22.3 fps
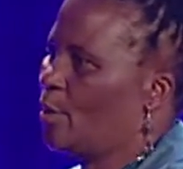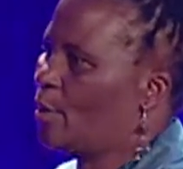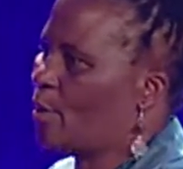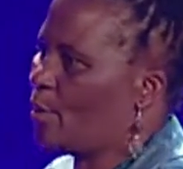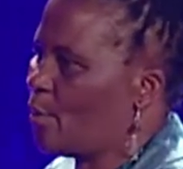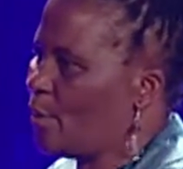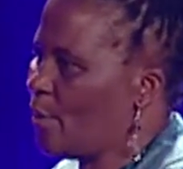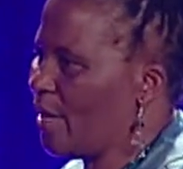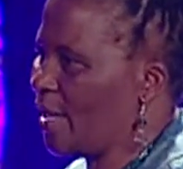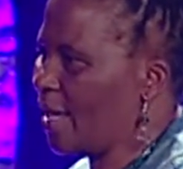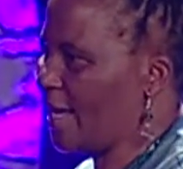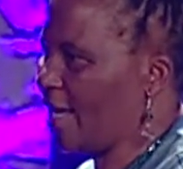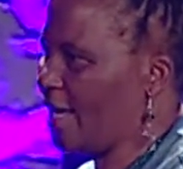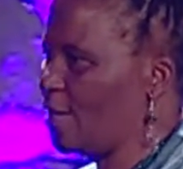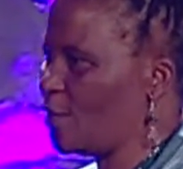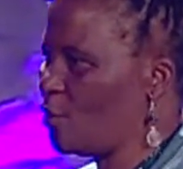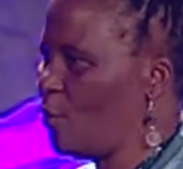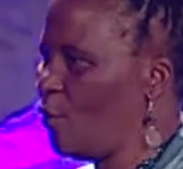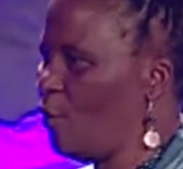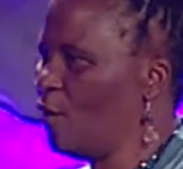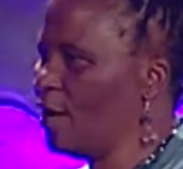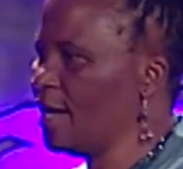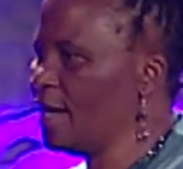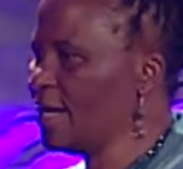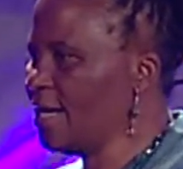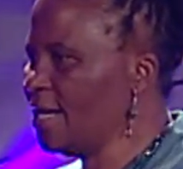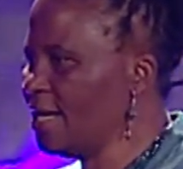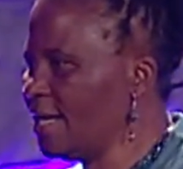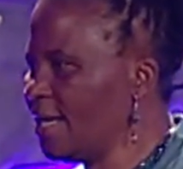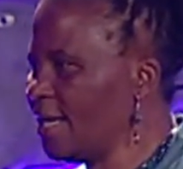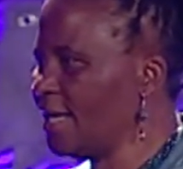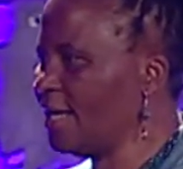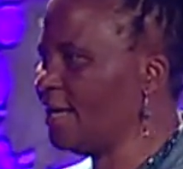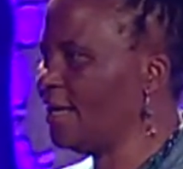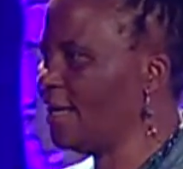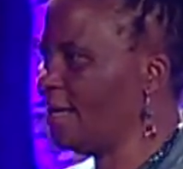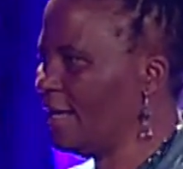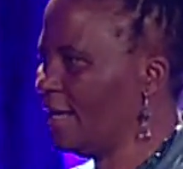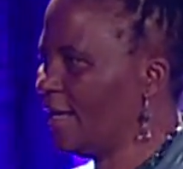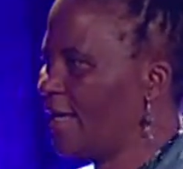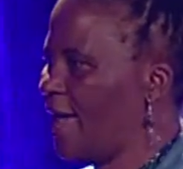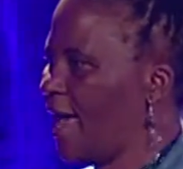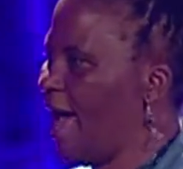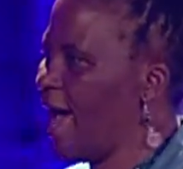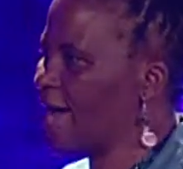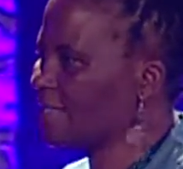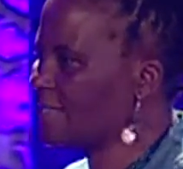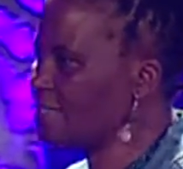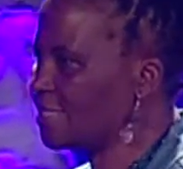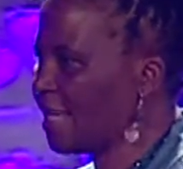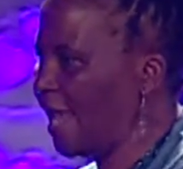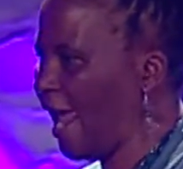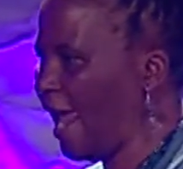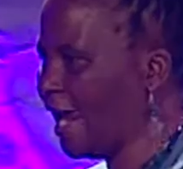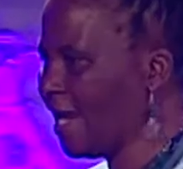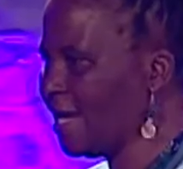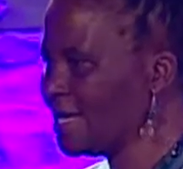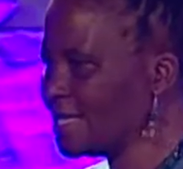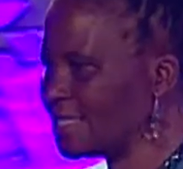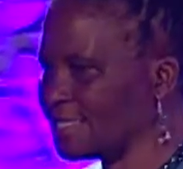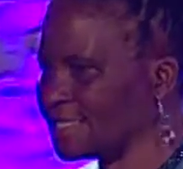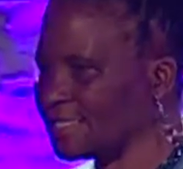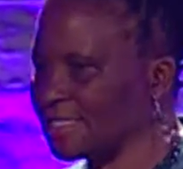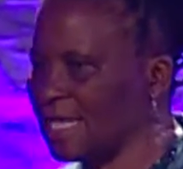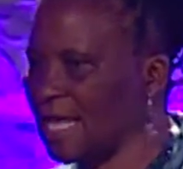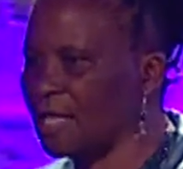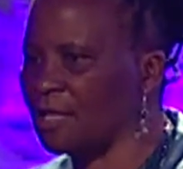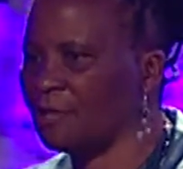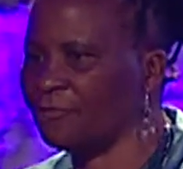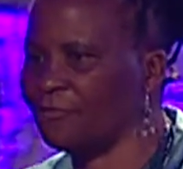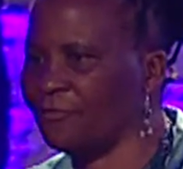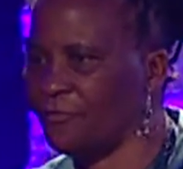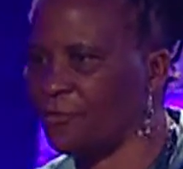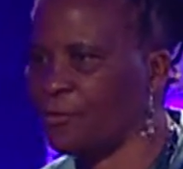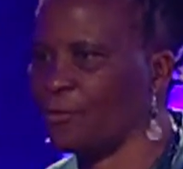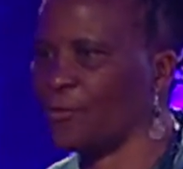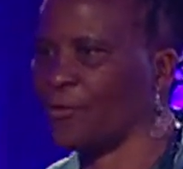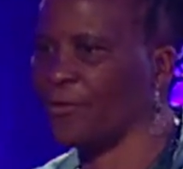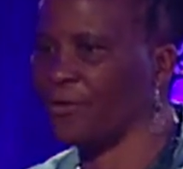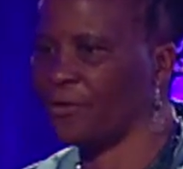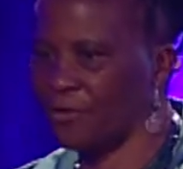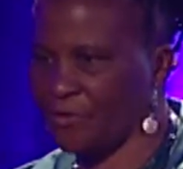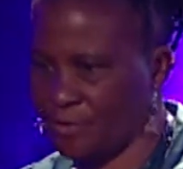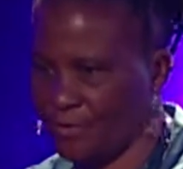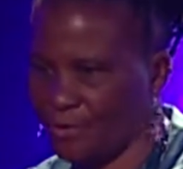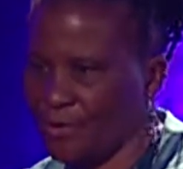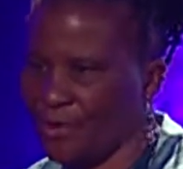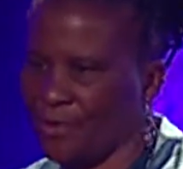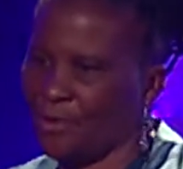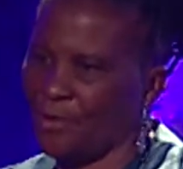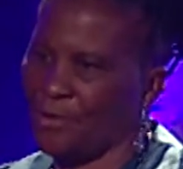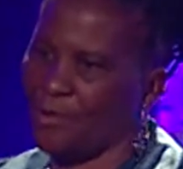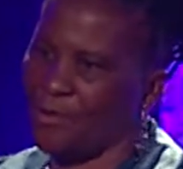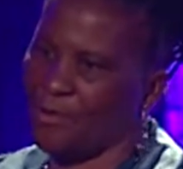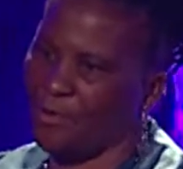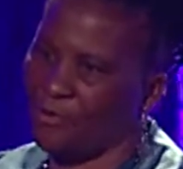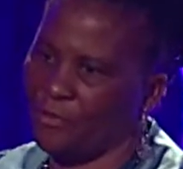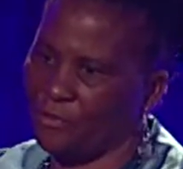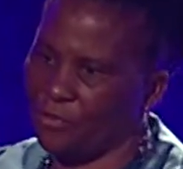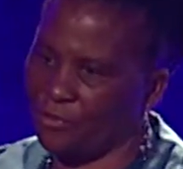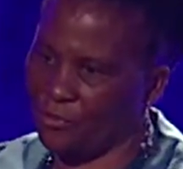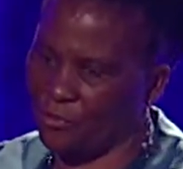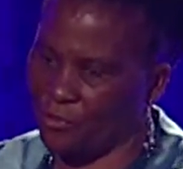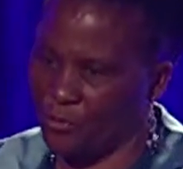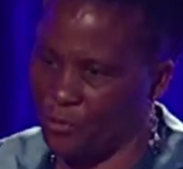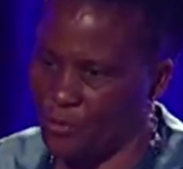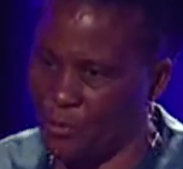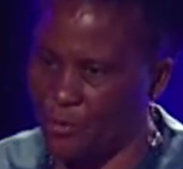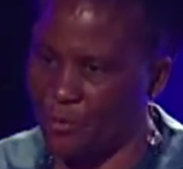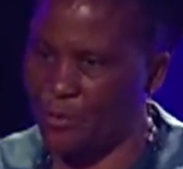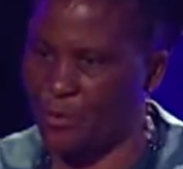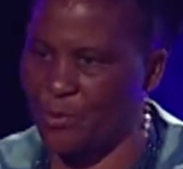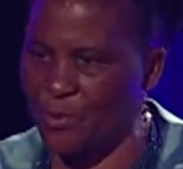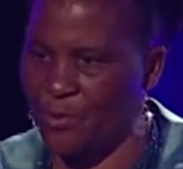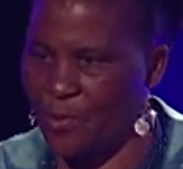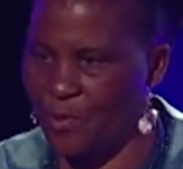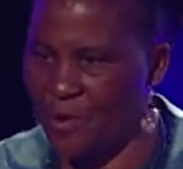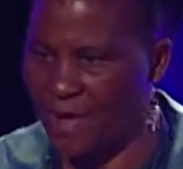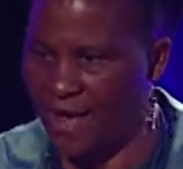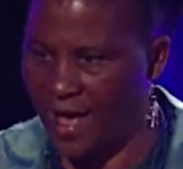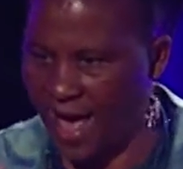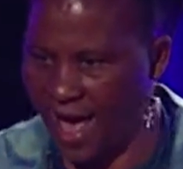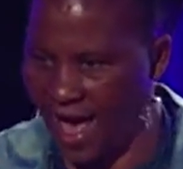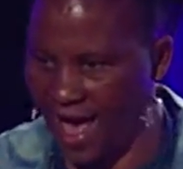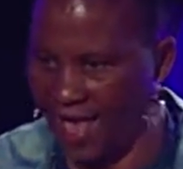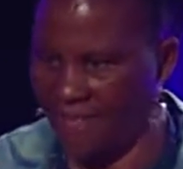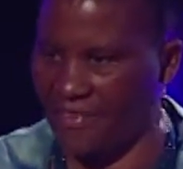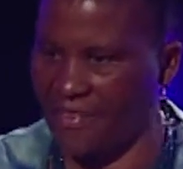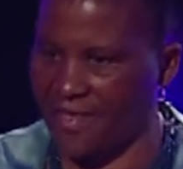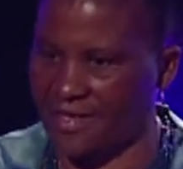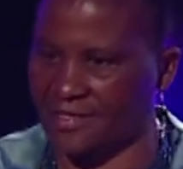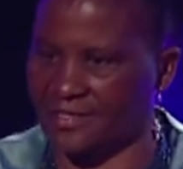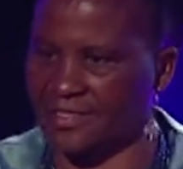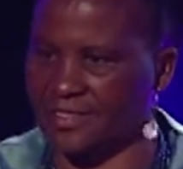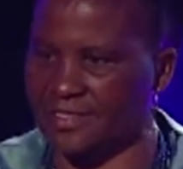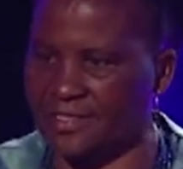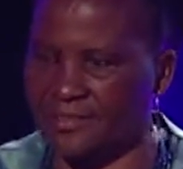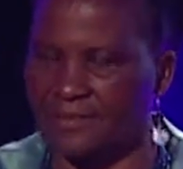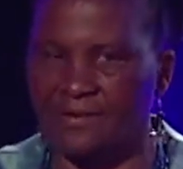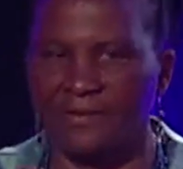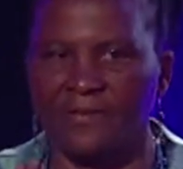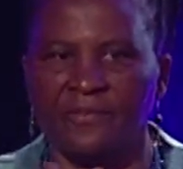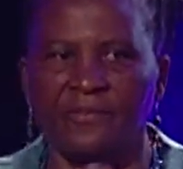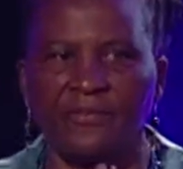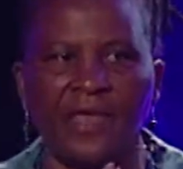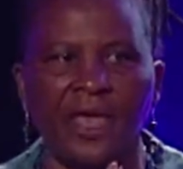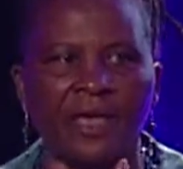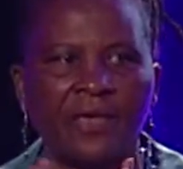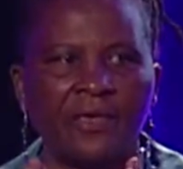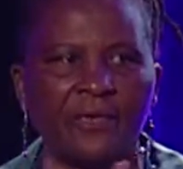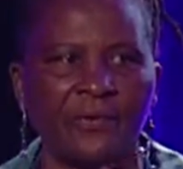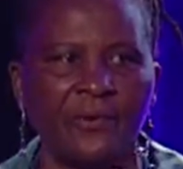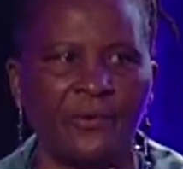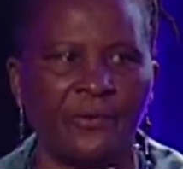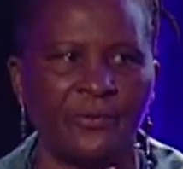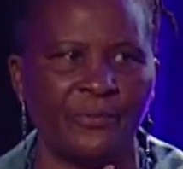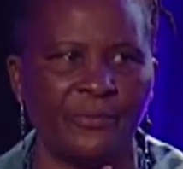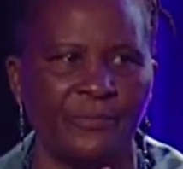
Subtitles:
we can only attain selfhood through others. Thank you.